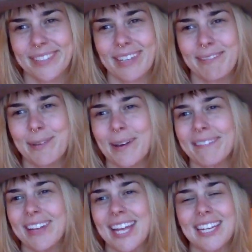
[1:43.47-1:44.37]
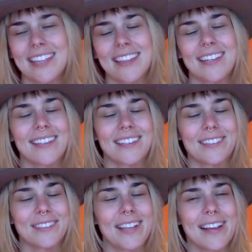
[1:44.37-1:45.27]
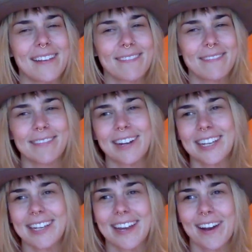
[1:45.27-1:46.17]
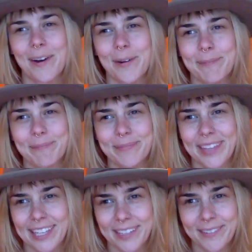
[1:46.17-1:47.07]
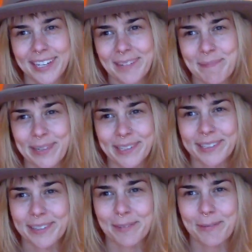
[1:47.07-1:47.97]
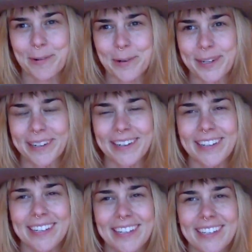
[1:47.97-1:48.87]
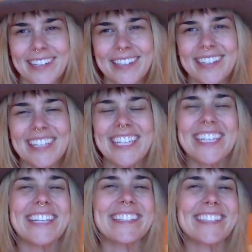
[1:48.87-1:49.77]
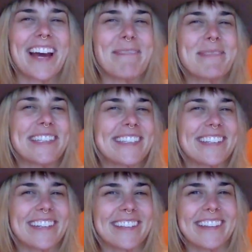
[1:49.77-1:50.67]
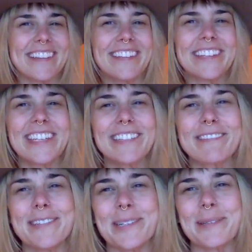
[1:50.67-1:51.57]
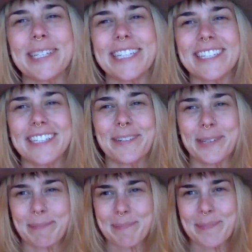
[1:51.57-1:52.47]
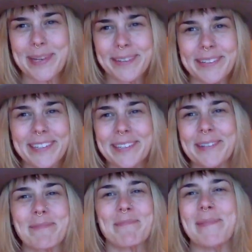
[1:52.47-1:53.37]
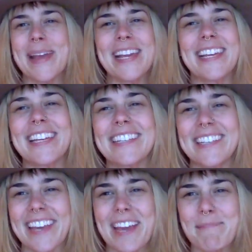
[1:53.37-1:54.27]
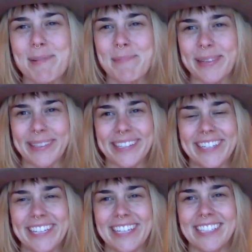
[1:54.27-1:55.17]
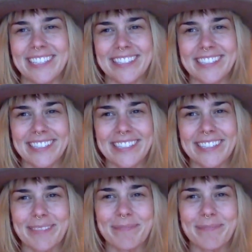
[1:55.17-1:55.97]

If you have anything in your life right now that you need a miracle for, it's time to start looking forward to your miracle making capabilities.